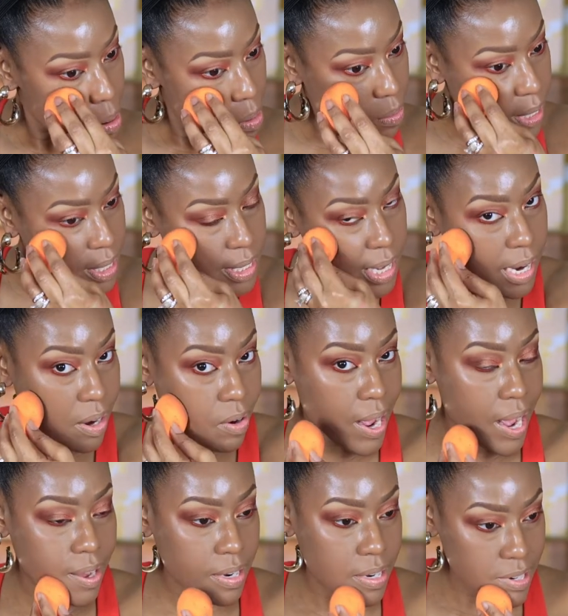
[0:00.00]
once I go
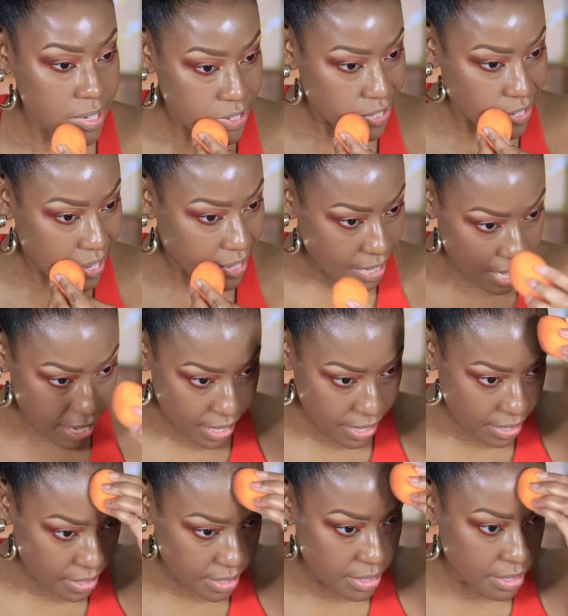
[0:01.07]
out in the
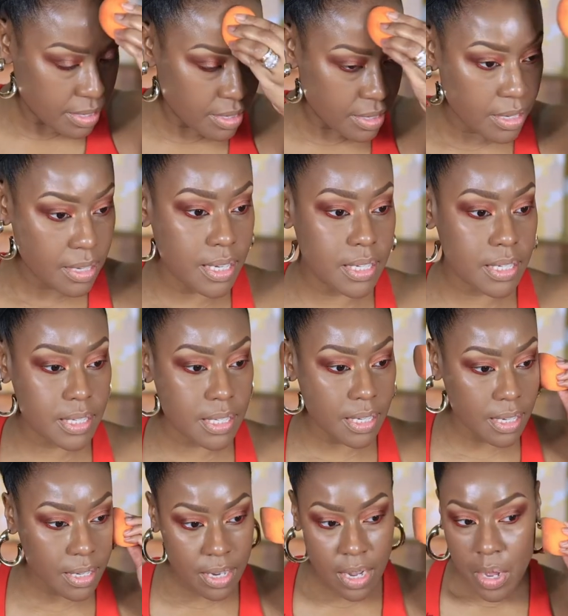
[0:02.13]
sunlight and
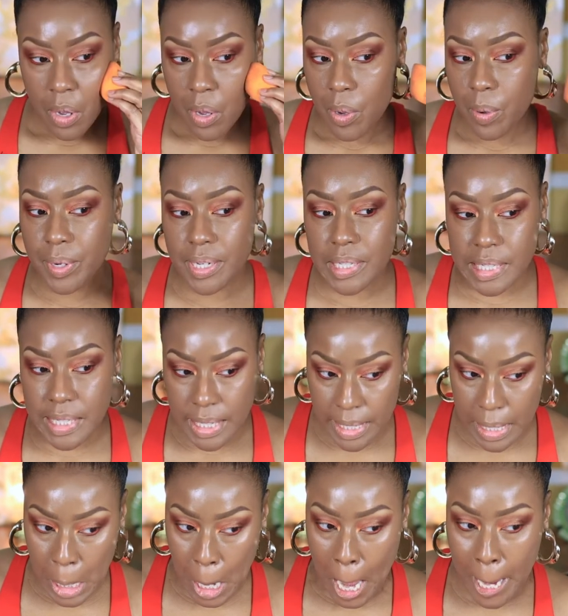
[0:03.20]
see what it's
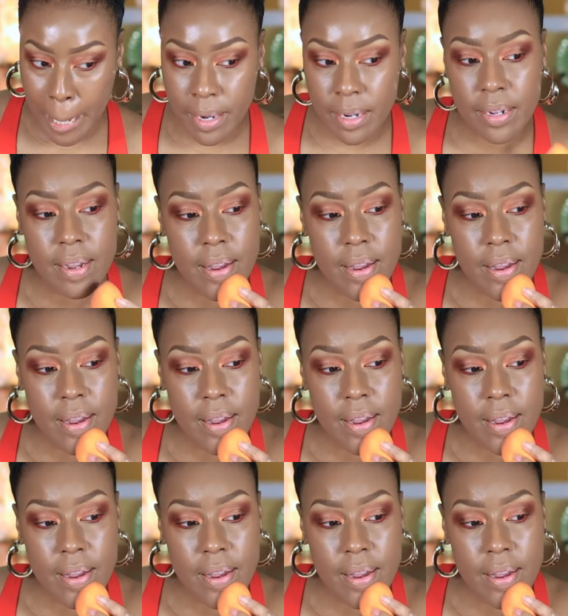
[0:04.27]
looking like.